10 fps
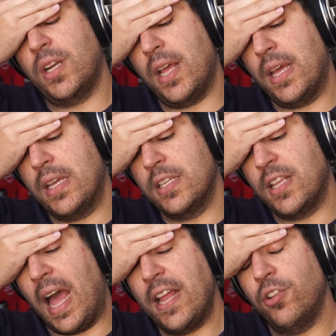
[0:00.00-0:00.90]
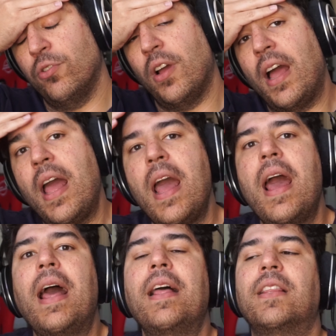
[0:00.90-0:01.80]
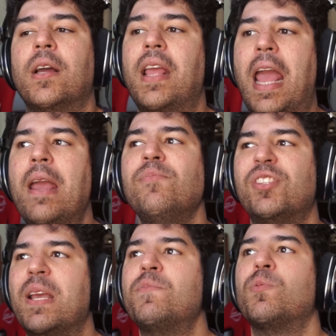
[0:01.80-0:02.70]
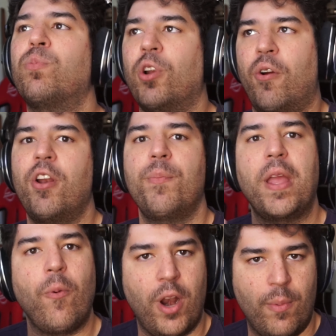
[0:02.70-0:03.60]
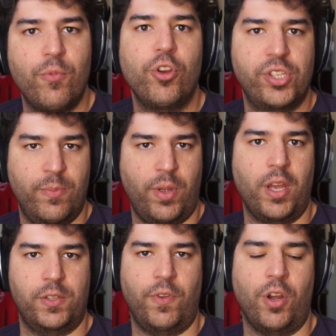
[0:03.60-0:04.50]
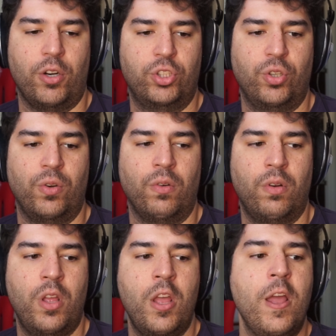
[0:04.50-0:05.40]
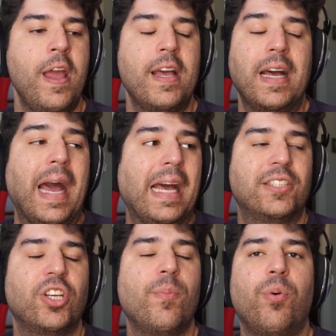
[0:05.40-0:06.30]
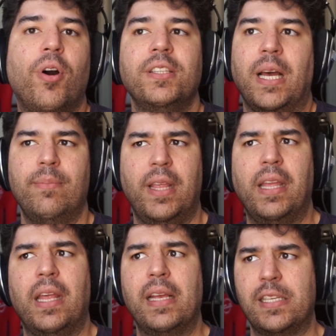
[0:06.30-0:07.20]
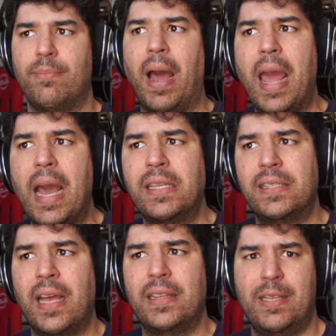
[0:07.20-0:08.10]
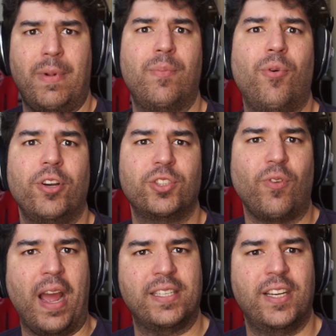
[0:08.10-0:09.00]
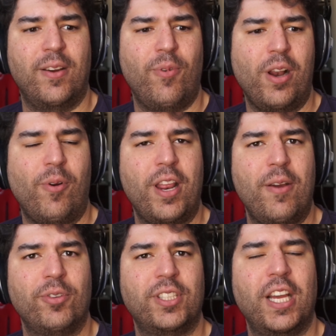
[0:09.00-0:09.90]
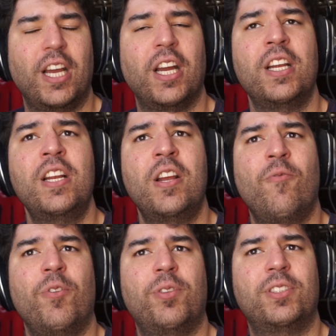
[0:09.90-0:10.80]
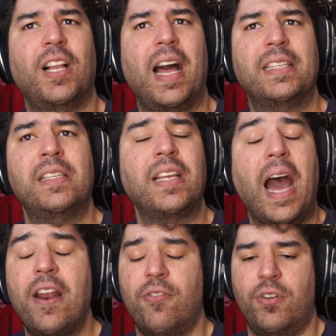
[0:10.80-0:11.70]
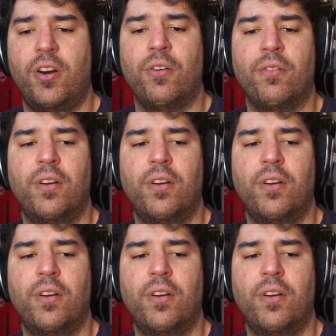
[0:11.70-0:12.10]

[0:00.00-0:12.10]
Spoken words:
is, the game seems blurry to me when I'm using PSVR2. At some points, I'm thinking, is it my headset? Did my boy scratch it when he was here with his glasses? I don't know.